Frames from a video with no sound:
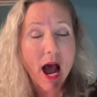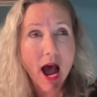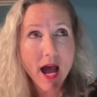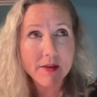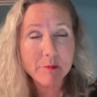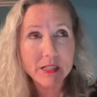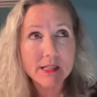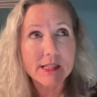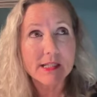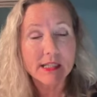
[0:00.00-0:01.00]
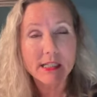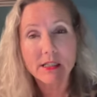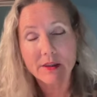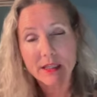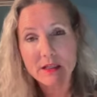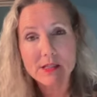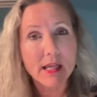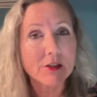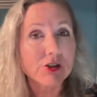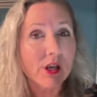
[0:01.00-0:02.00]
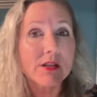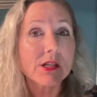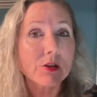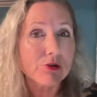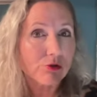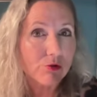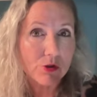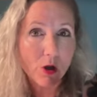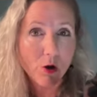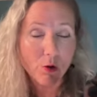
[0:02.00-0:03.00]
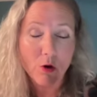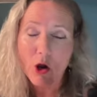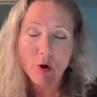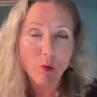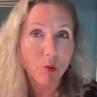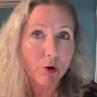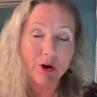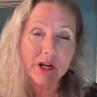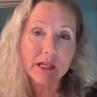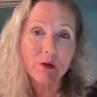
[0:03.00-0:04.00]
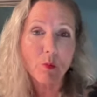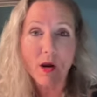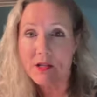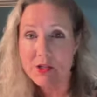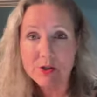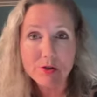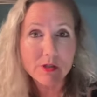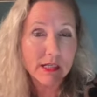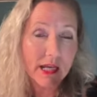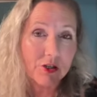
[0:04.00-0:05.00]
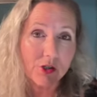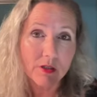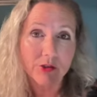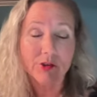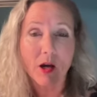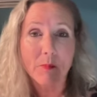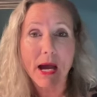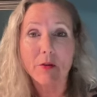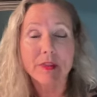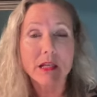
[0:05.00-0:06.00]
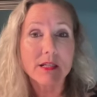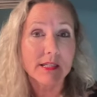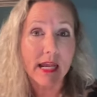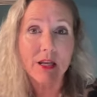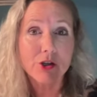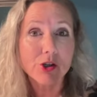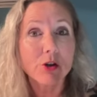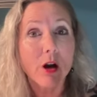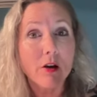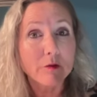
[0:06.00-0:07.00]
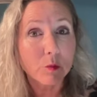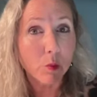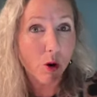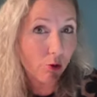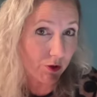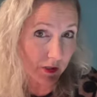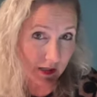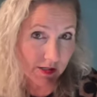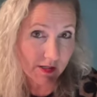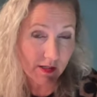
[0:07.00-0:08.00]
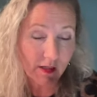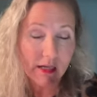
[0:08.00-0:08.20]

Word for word: I've been seeing things like Justin Trudeau warning Western nations about the danger of wokeness.